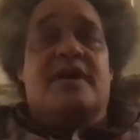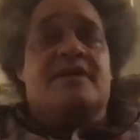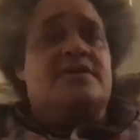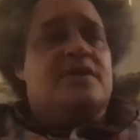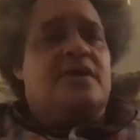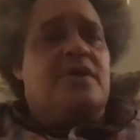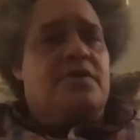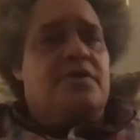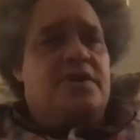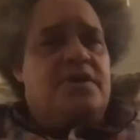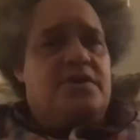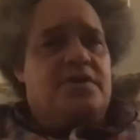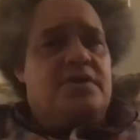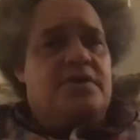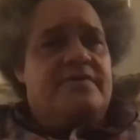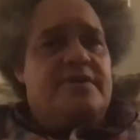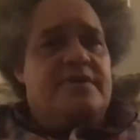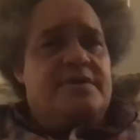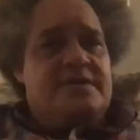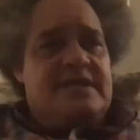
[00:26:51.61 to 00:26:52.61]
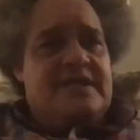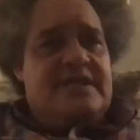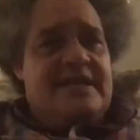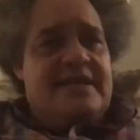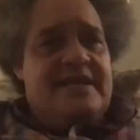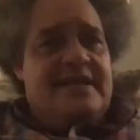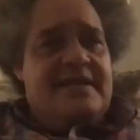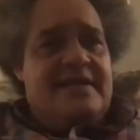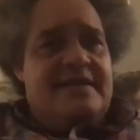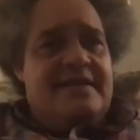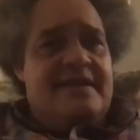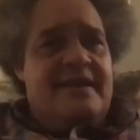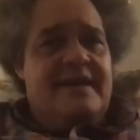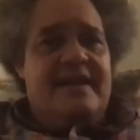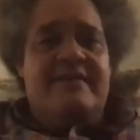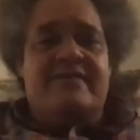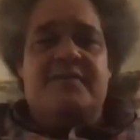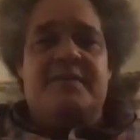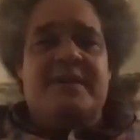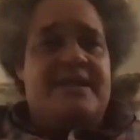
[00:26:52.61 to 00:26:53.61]
for us,
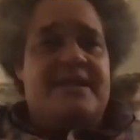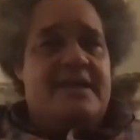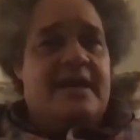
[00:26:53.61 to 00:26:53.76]
right?